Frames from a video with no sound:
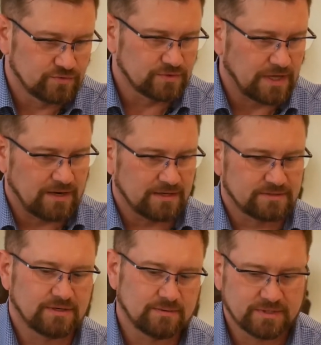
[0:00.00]
to tell us
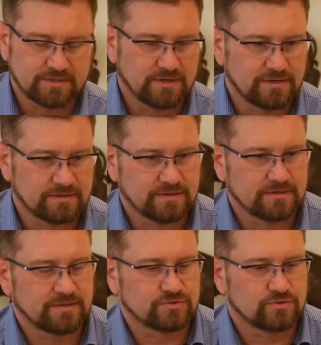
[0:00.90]
a little bit
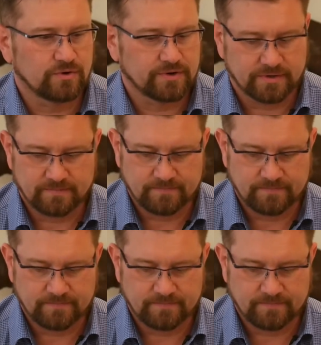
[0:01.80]
the story.